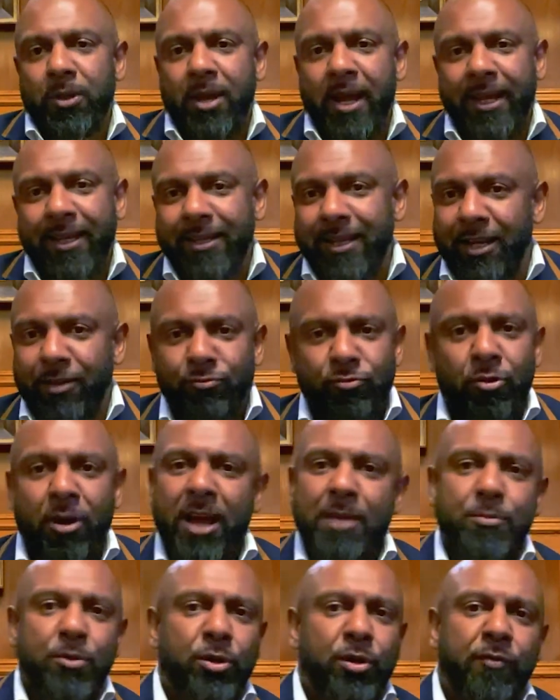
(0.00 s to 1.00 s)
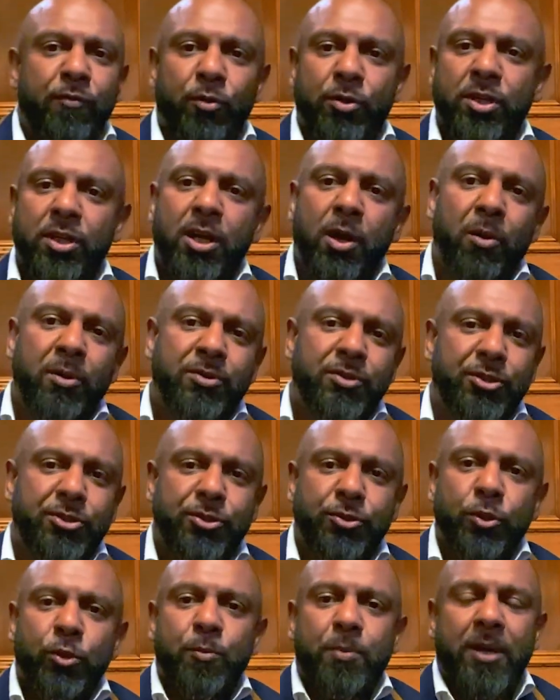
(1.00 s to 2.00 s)
like Rightmove or you go onto
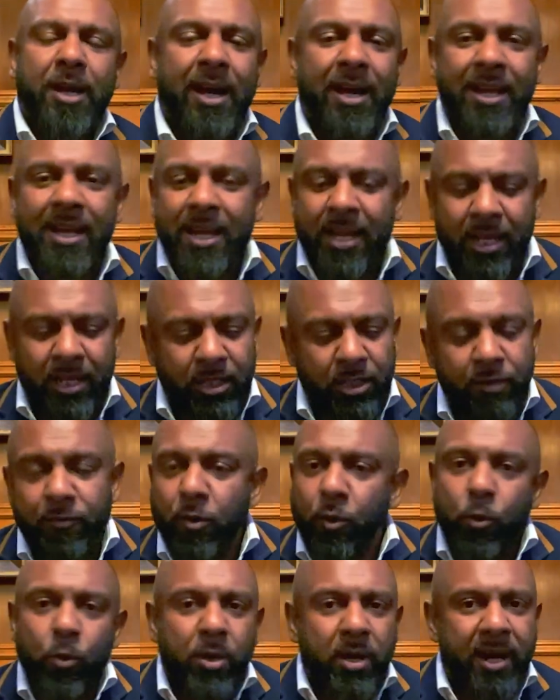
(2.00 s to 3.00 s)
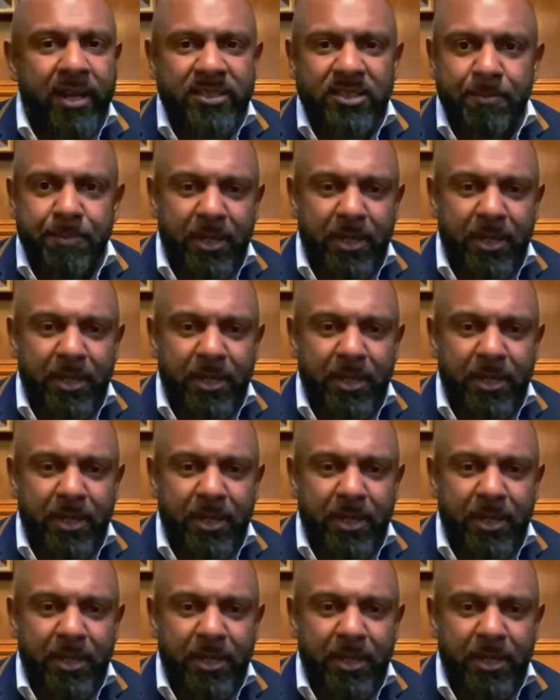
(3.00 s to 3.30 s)
Zoopla, you've got all kinds of